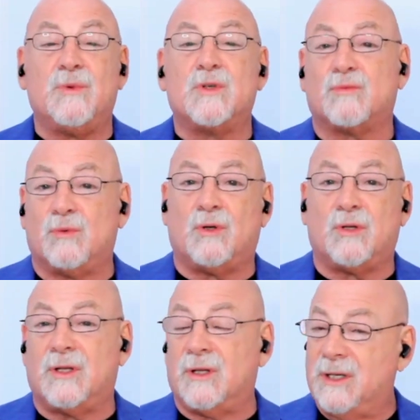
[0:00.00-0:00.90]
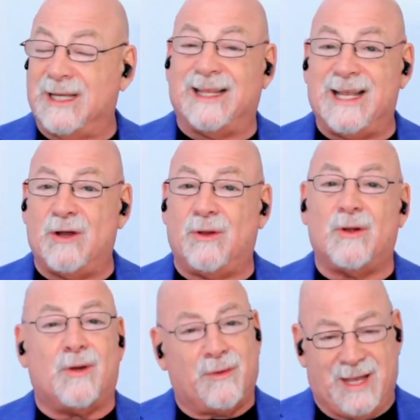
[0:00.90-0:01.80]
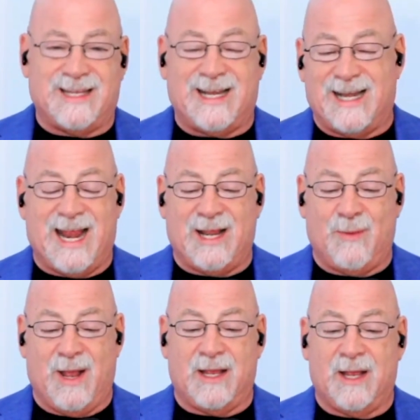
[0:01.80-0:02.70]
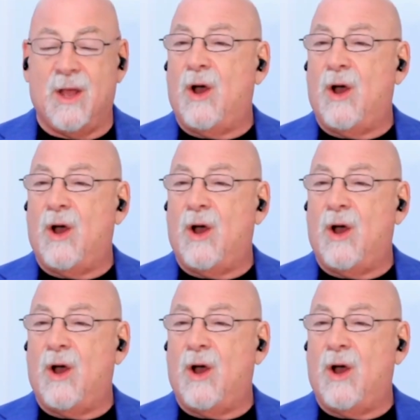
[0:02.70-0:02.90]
was ruled illegal. They did it anyway.